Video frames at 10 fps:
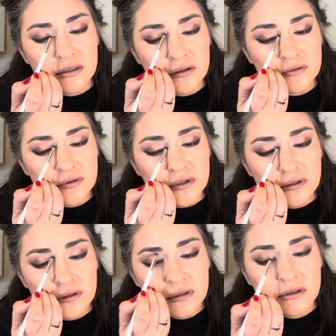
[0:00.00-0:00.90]
over
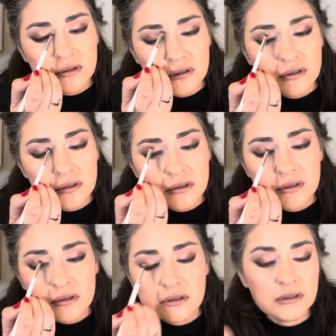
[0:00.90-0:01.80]

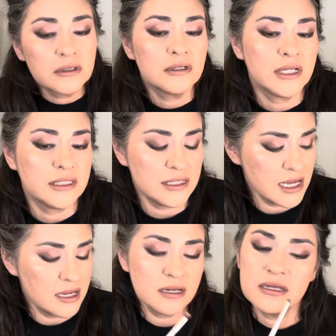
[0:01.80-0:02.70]
like
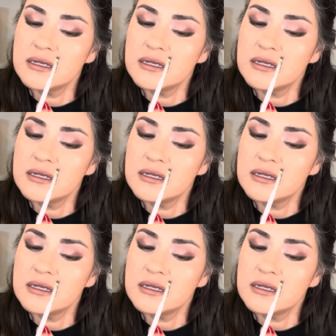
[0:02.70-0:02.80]
that.